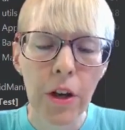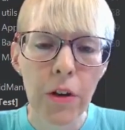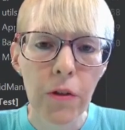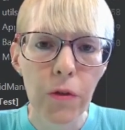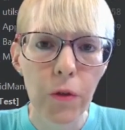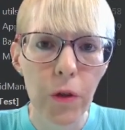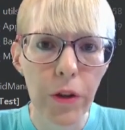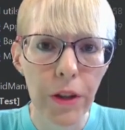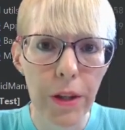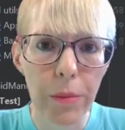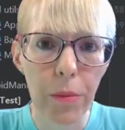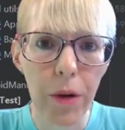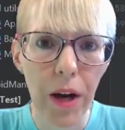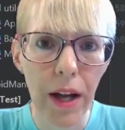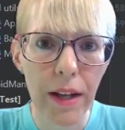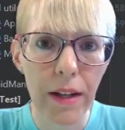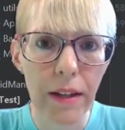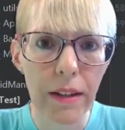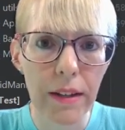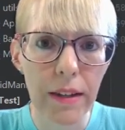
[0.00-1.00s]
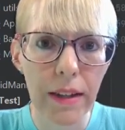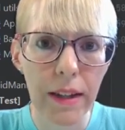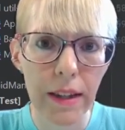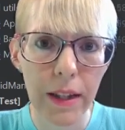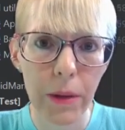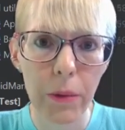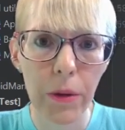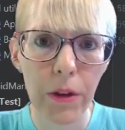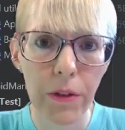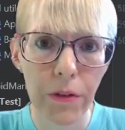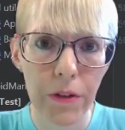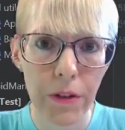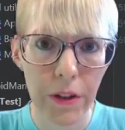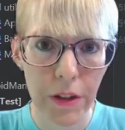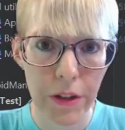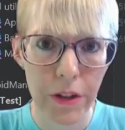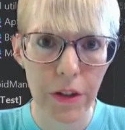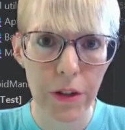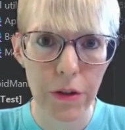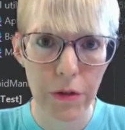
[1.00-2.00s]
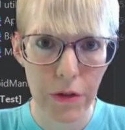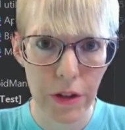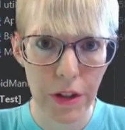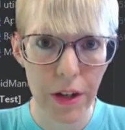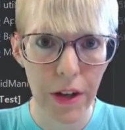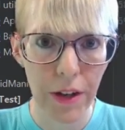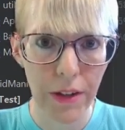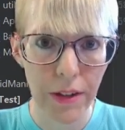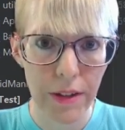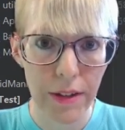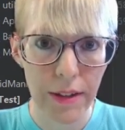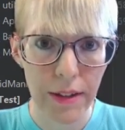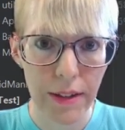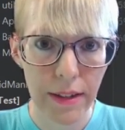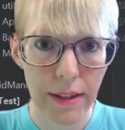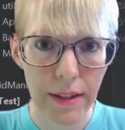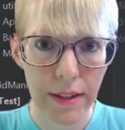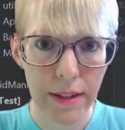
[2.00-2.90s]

for the product than they were for the search results.